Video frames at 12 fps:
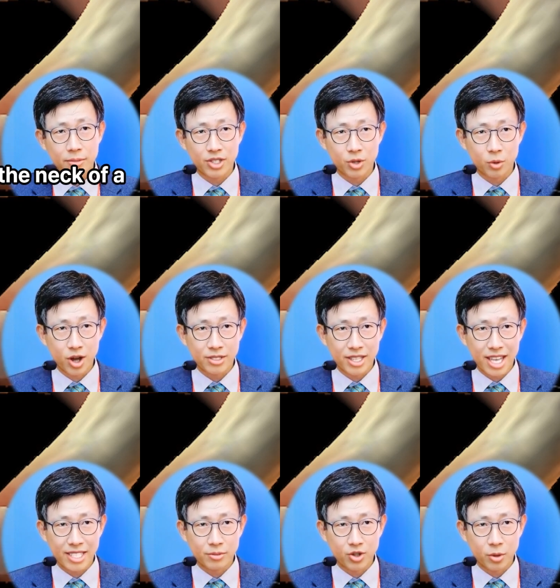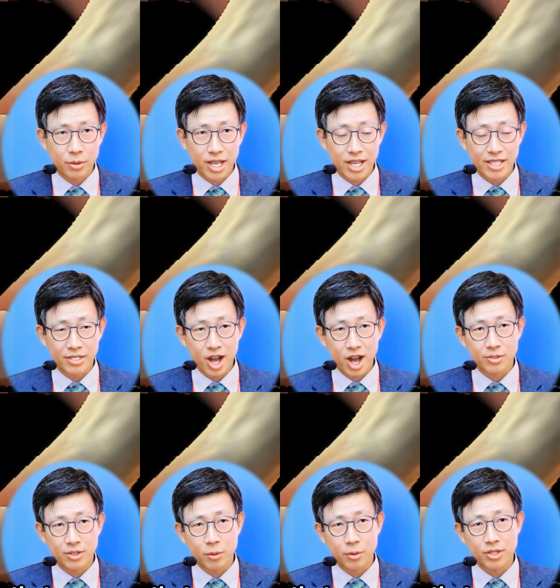Swan neck deformity is
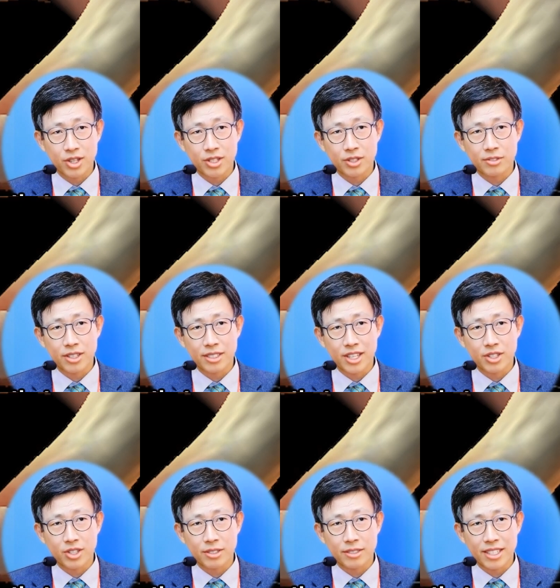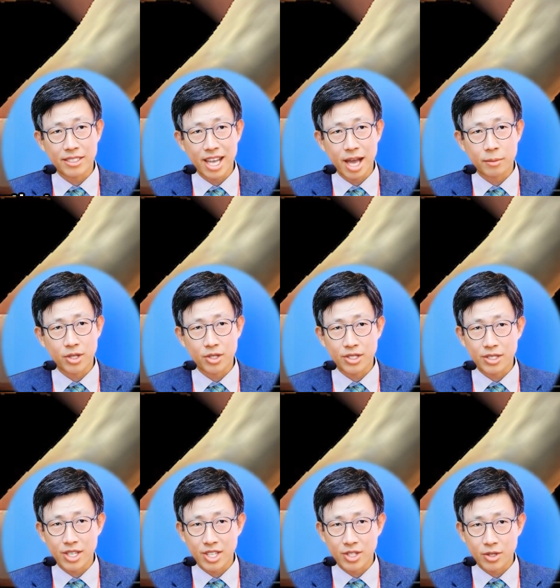often a result of conditions that damage the
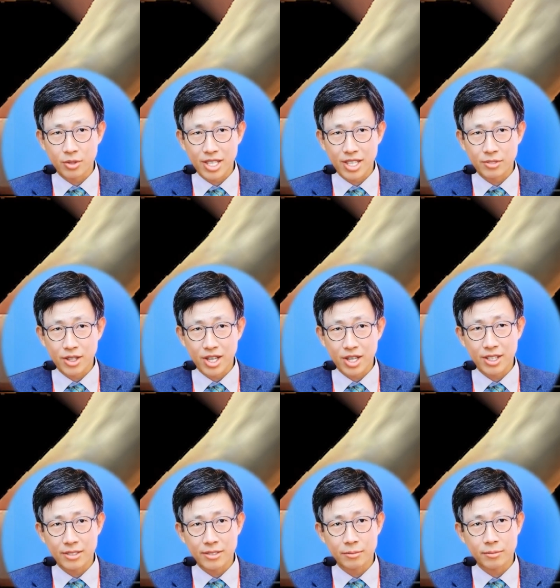tissues in the finger.